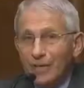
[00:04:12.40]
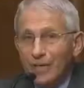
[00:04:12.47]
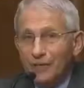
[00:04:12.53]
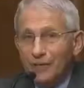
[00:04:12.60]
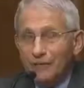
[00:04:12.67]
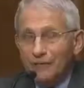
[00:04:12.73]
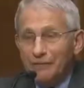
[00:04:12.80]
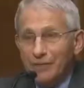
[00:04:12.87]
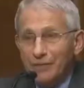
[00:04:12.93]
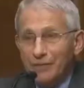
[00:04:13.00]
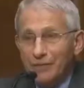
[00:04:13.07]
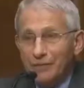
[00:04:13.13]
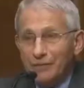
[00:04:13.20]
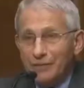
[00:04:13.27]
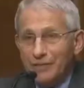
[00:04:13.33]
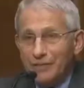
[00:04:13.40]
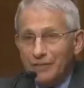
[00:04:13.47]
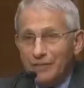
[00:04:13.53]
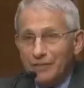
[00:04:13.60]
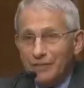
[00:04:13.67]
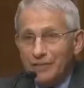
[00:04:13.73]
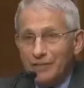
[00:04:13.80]
gain-of-function
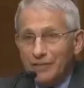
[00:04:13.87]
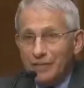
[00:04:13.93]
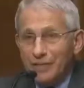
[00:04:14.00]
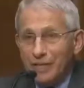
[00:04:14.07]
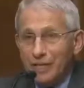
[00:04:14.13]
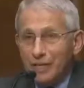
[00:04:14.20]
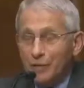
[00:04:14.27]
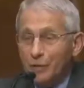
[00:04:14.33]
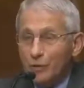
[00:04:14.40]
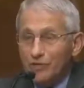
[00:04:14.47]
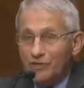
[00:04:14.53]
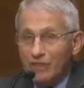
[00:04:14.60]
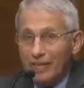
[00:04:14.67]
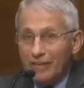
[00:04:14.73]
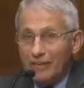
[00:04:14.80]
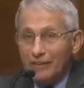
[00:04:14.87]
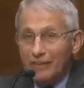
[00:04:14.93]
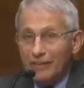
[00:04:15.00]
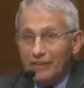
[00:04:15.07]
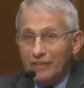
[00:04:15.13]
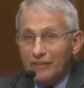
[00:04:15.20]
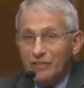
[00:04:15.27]
research in China. You are saying
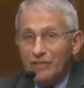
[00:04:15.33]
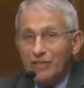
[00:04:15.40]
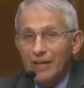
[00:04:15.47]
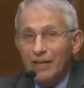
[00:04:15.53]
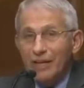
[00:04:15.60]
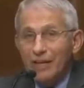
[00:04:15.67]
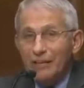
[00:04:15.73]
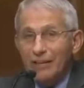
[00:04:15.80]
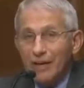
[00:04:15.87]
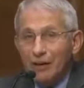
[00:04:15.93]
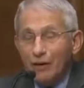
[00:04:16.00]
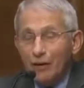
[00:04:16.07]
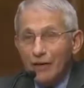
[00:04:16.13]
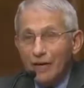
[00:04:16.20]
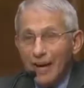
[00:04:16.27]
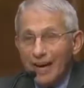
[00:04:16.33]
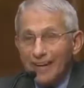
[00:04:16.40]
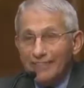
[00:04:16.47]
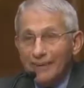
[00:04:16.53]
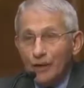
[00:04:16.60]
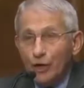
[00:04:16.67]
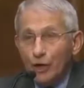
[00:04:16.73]
things that are
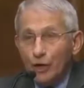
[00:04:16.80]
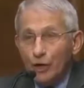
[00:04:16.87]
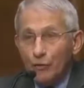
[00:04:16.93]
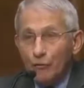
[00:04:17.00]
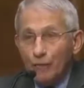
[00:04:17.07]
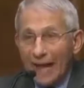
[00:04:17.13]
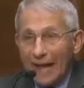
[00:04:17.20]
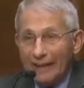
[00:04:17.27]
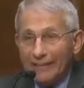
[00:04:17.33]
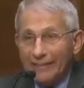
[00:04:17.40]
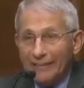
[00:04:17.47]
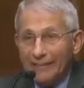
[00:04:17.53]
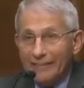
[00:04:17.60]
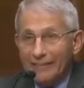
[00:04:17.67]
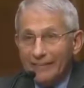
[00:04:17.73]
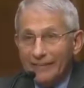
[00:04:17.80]
not correct.